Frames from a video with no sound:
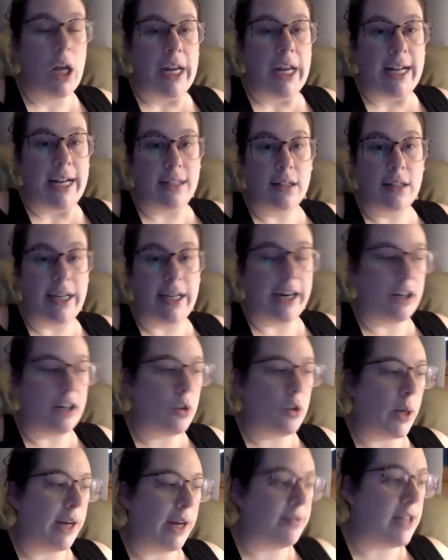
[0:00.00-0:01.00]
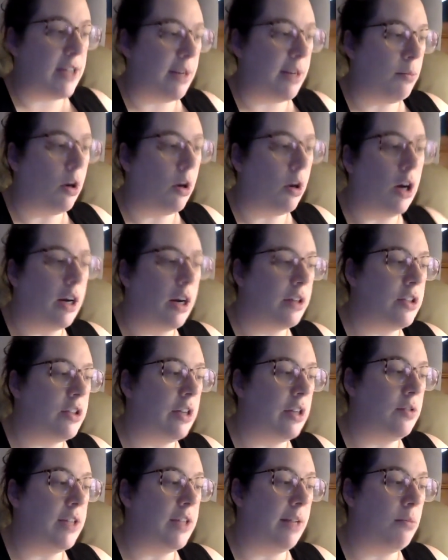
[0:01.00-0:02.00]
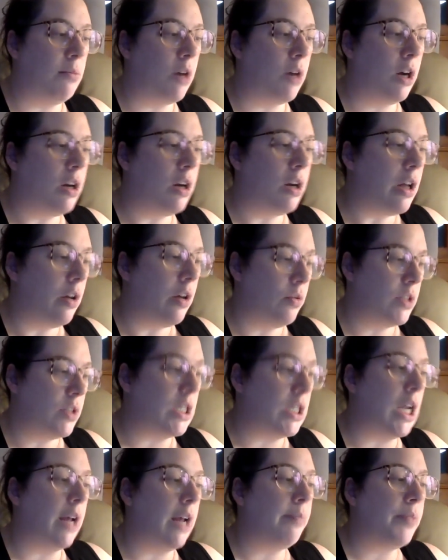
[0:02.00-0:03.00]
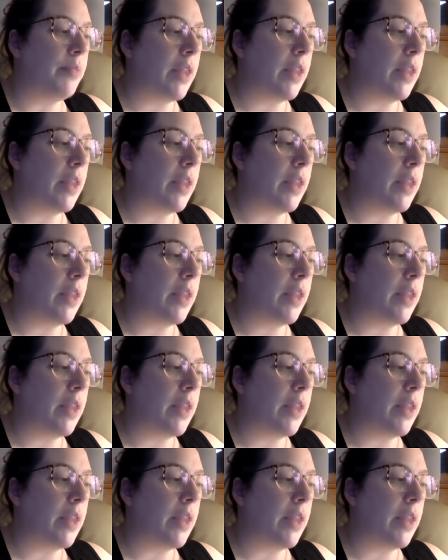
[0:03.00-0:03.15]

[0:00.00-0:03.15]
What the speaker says: It's a territory of Denmark, so Denmark owns it.